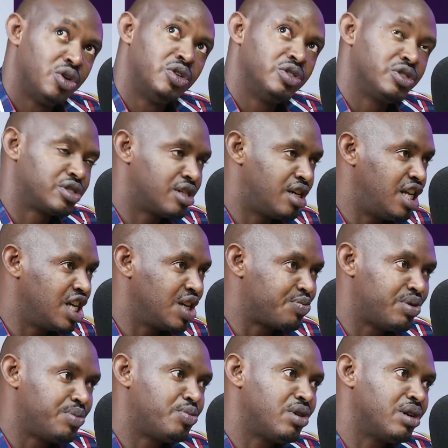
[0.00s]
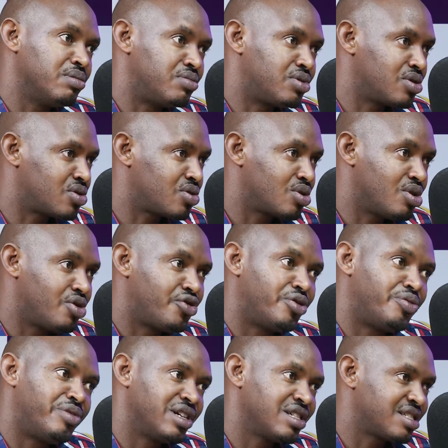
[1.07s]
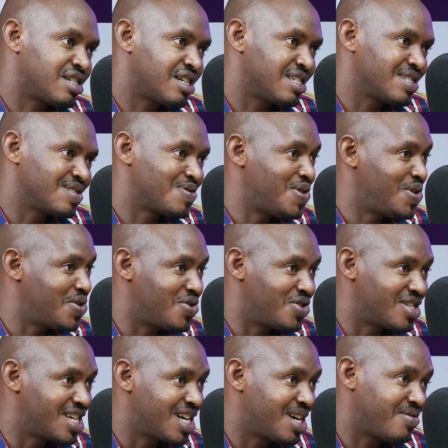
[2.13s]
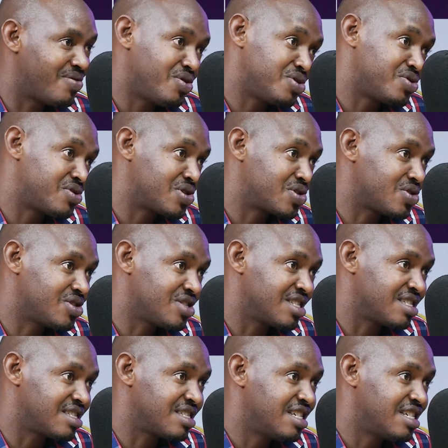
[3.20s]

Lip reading: sending people abroad to go for masters when you don't have those resources.